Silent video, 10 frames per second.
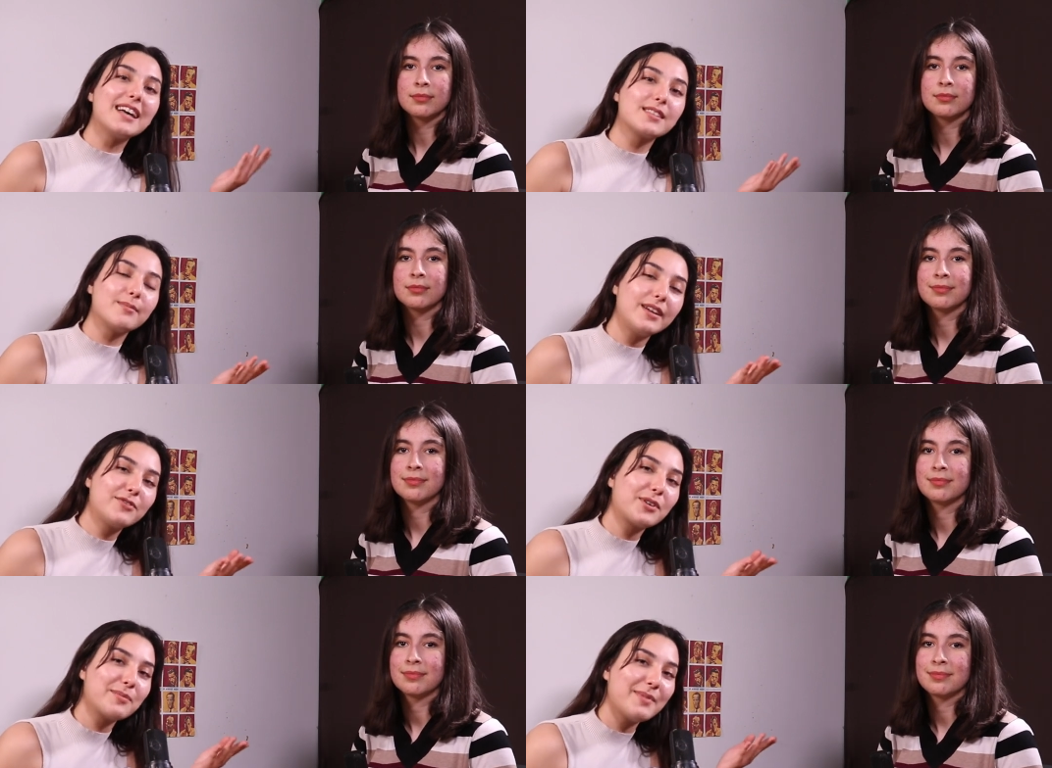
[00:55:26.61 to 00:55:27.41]
Speaker 1: As a
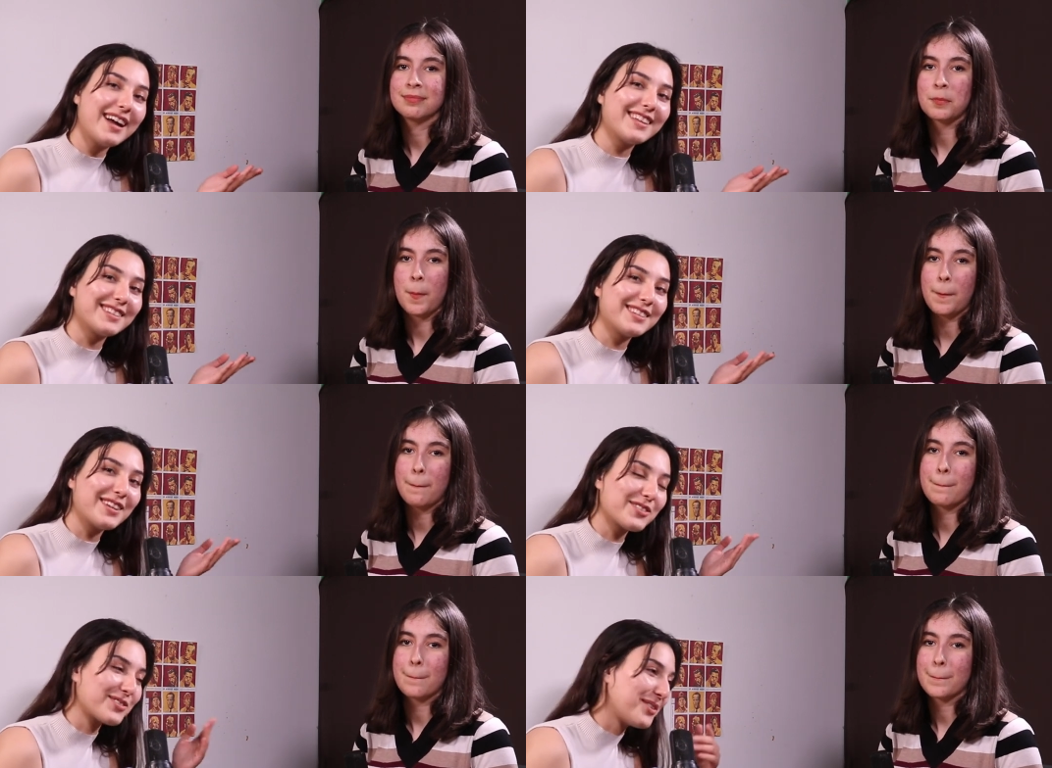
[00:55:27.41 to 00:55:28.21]
if you're a man,
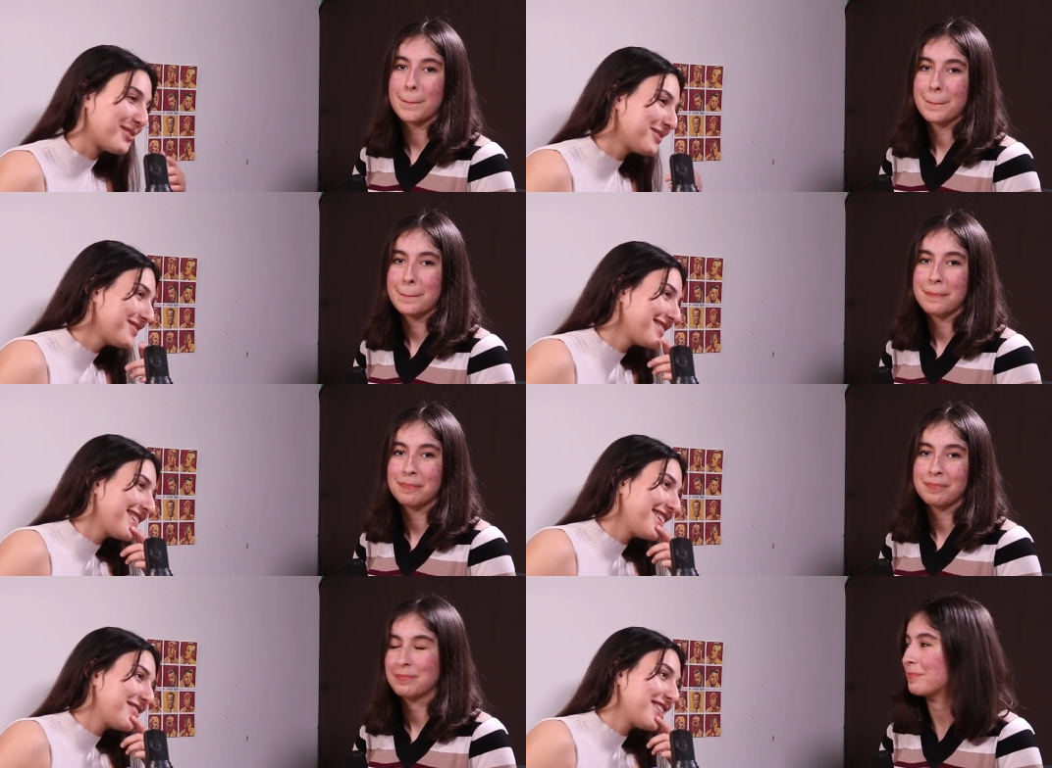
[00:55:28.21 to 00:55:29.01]
let us know
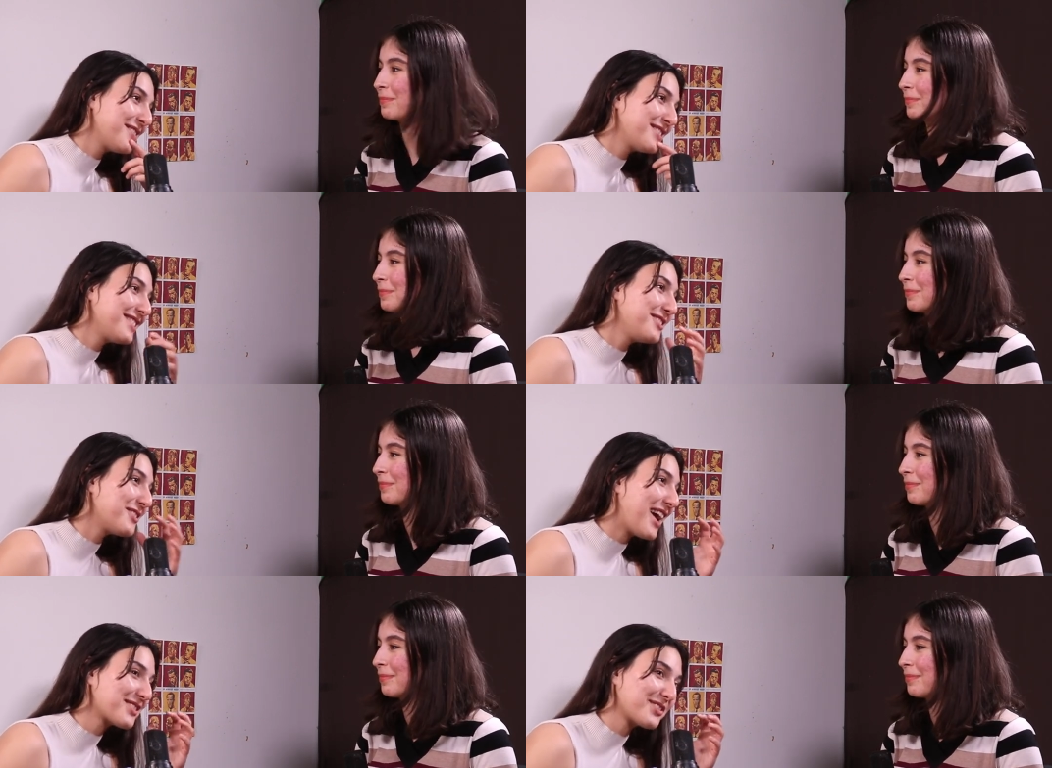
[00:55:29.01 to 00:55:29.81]
if if
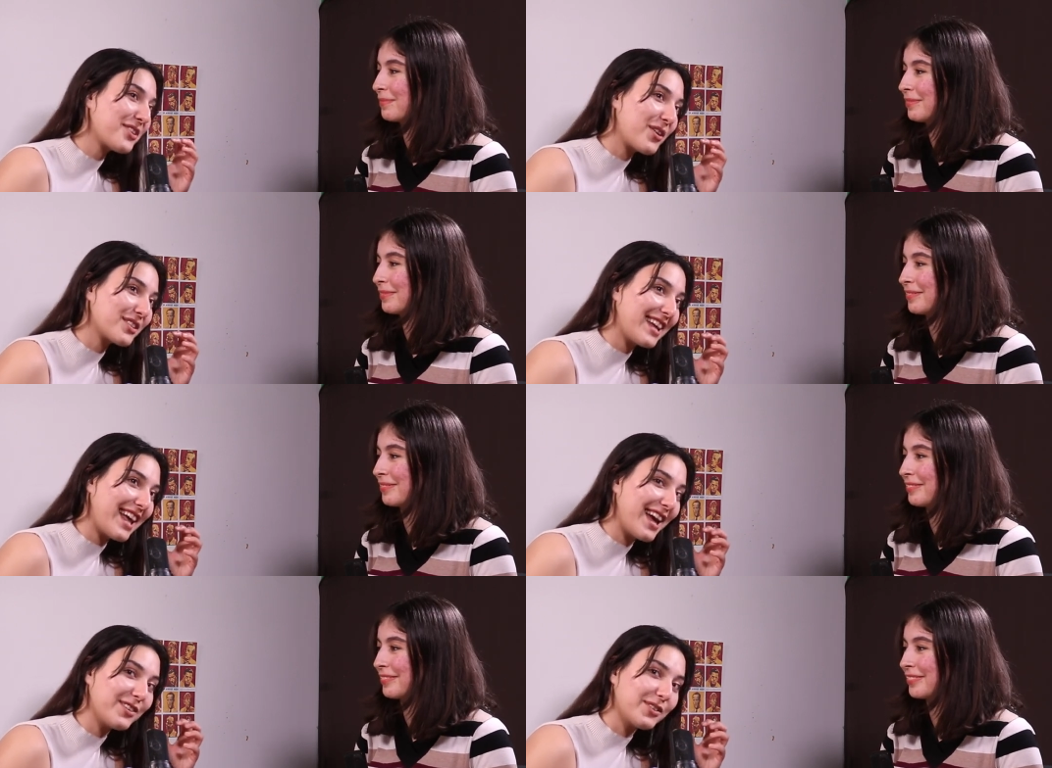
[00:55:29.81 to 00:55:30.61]
you actually are that
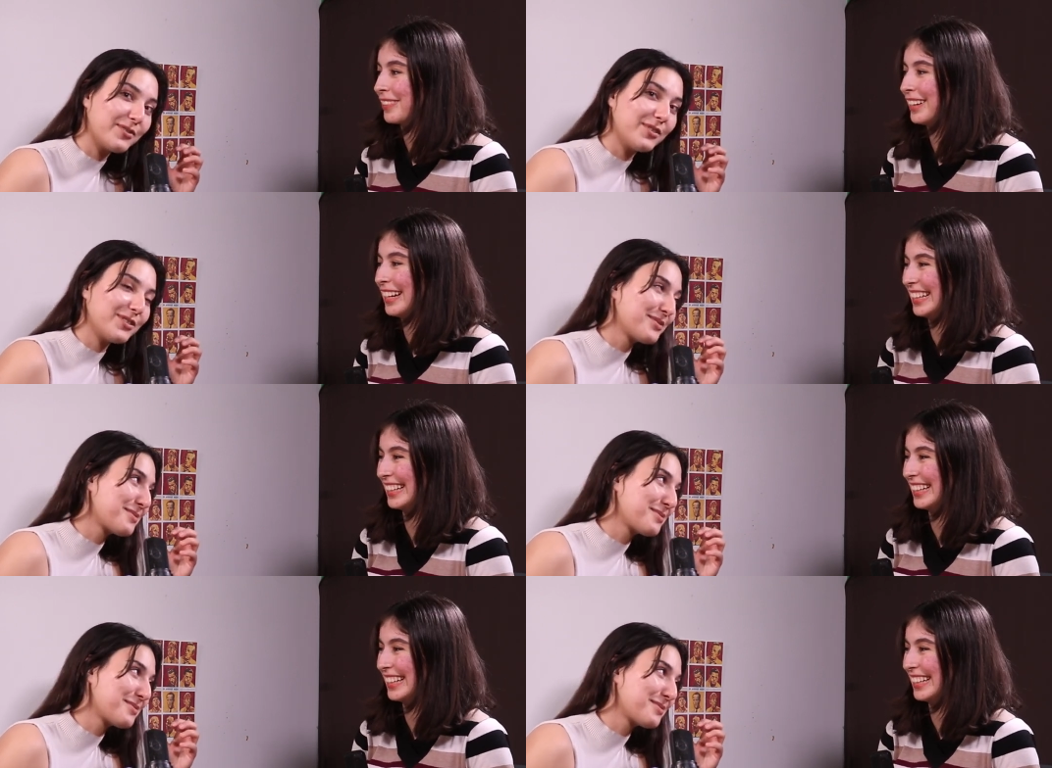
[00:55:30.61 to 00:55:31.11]
angry when you